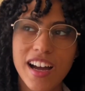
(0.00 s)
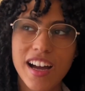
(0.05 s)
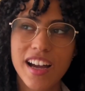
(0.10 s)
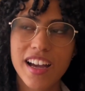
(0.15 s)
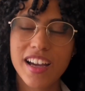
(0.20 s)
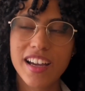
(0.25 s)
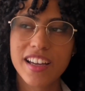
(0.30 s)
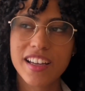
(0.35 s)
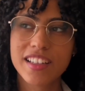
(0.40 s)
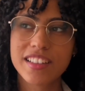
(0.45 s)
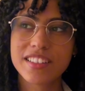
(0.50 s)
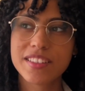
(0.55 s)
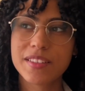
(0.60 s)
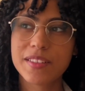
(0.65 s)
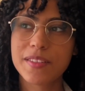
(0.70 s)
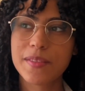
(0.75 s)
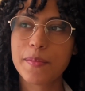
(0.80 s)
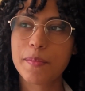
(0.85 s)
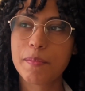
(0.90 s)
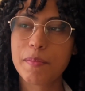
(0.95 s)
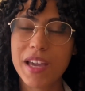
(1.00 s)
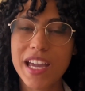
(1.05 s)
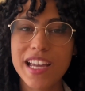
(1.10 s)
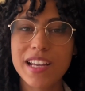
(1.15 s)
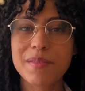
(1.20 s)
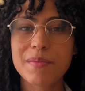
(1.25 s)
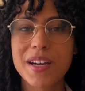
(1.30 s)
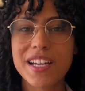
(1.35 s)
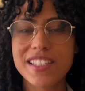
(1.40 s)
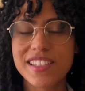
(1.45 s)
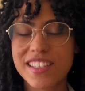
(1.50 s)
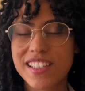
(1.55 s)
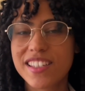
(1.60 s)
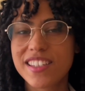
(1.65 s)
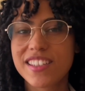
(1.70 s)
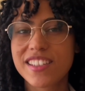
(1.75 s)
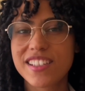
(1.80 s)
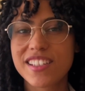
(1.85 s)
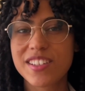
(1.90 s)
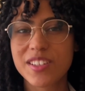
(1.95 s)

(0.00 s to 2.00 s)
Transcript: I made my sister